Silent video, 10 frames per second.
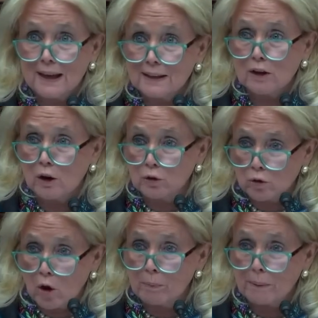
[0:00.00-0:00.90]
in a
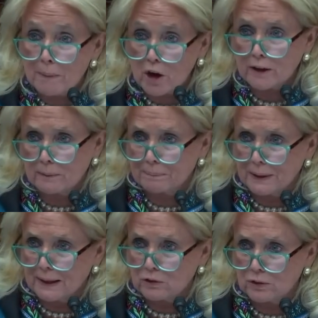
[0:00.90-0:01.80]
global
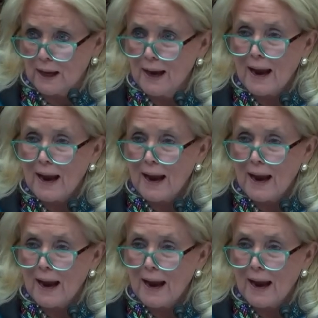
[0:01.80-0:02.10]
marketplace.